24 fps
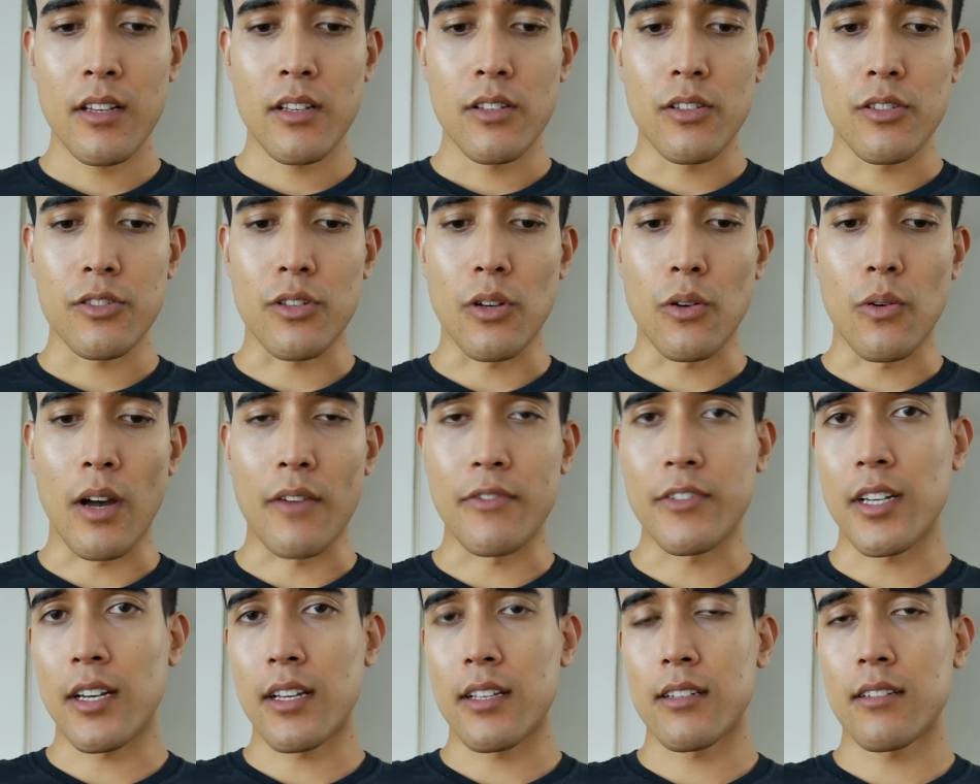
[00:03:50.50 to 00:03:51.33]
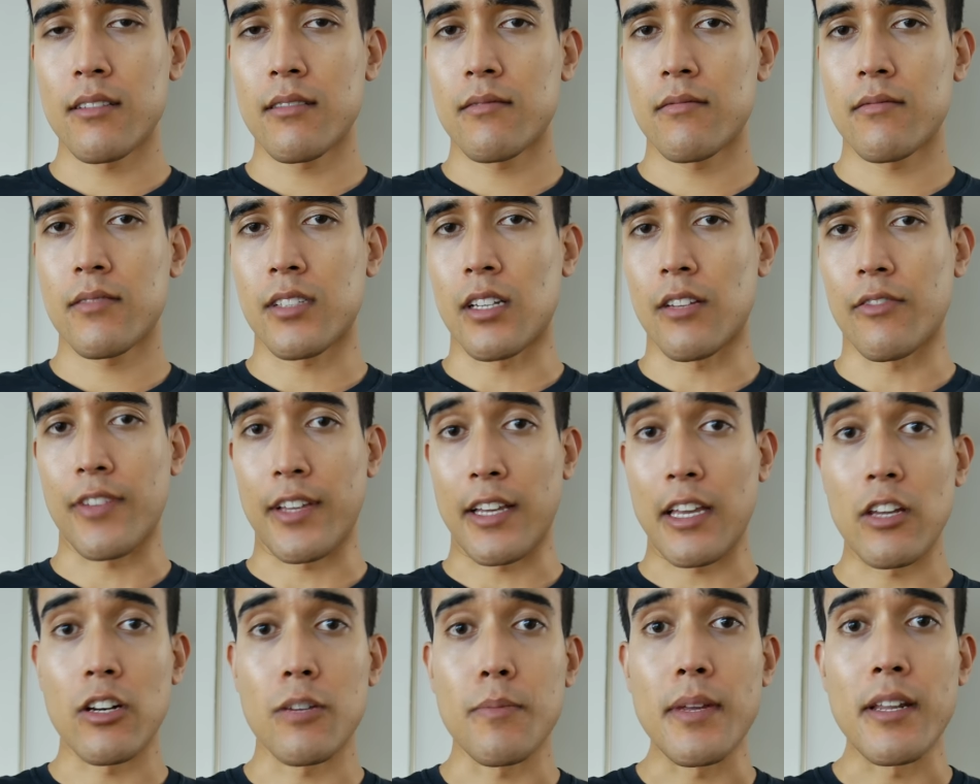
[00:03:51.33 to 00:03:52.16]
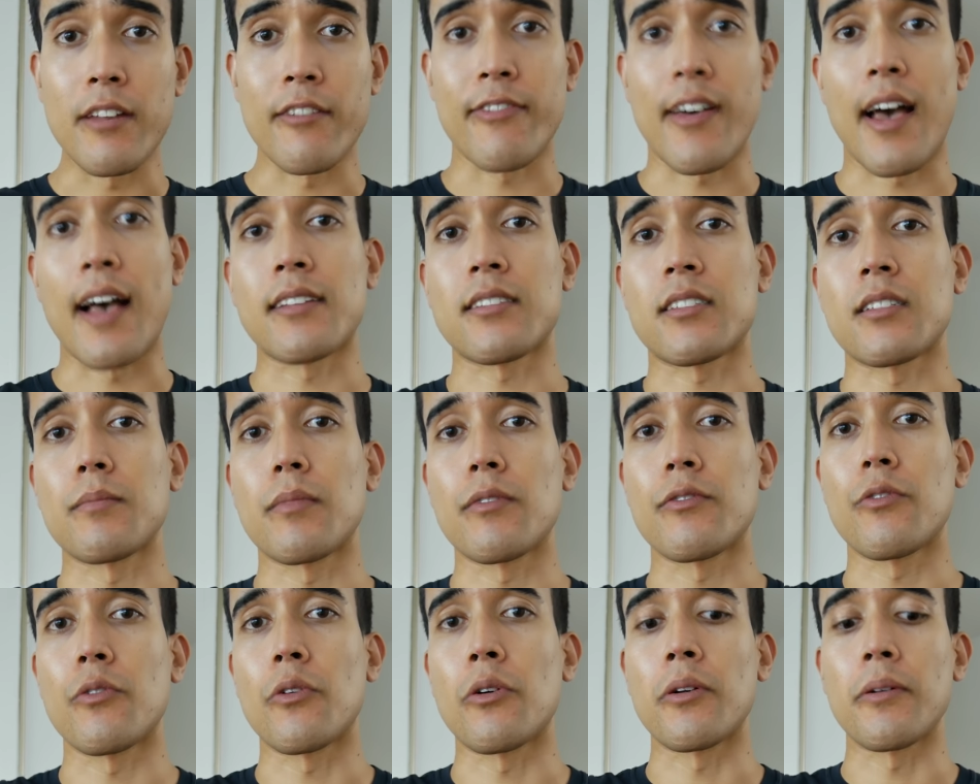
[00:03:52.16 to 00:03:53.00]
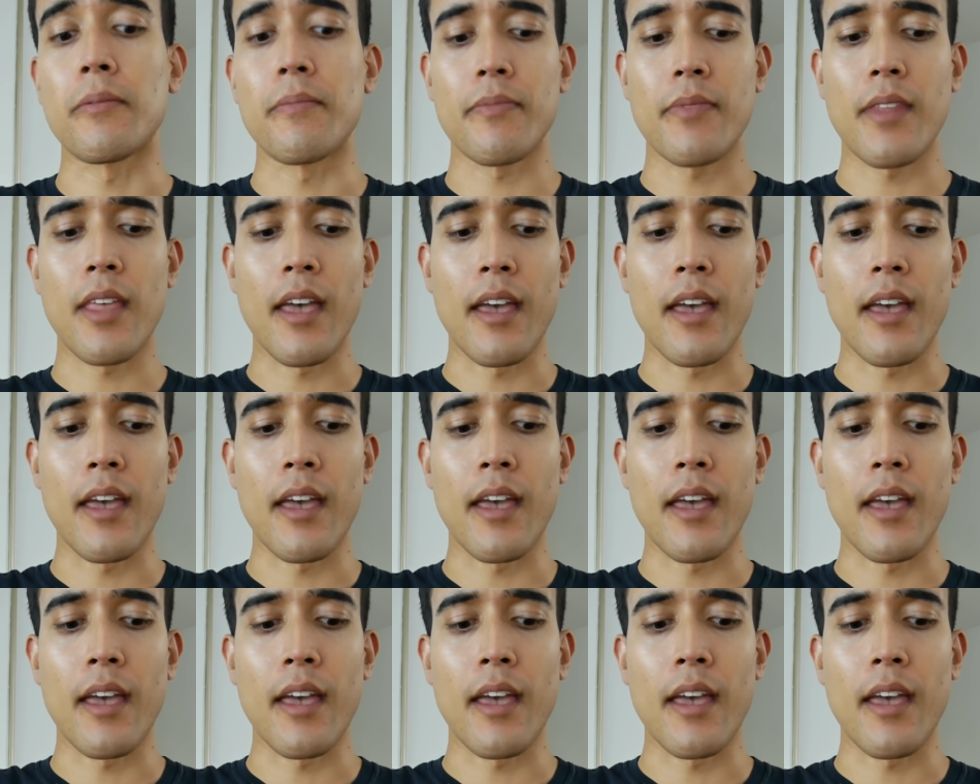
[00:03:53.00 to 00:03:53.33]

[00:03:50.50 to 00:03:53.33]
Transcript: So I've done stuff like intermittent fasting before,